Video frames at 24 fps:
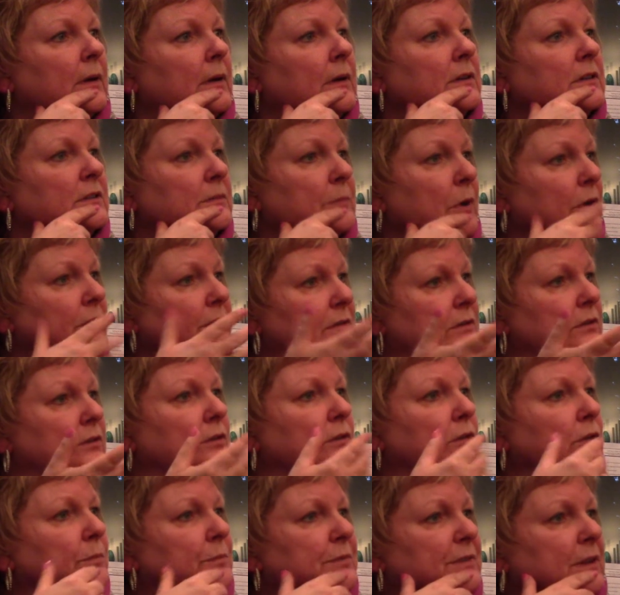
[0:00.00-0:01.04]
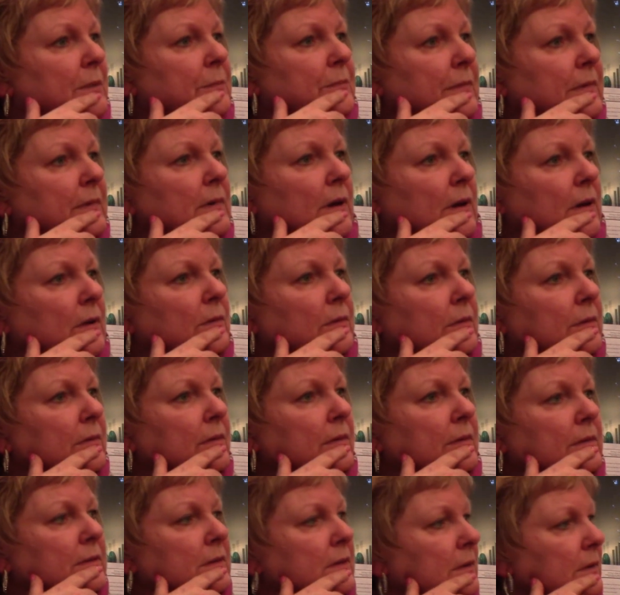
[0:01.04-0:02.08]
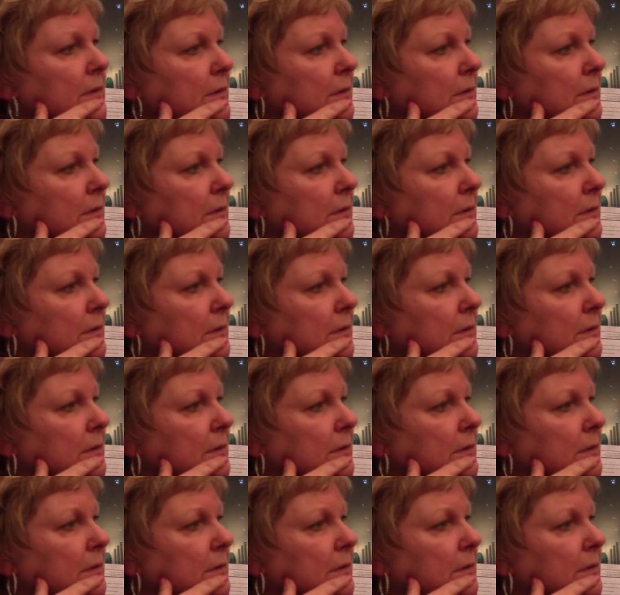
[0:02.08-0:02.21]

Small scoop, some, you know.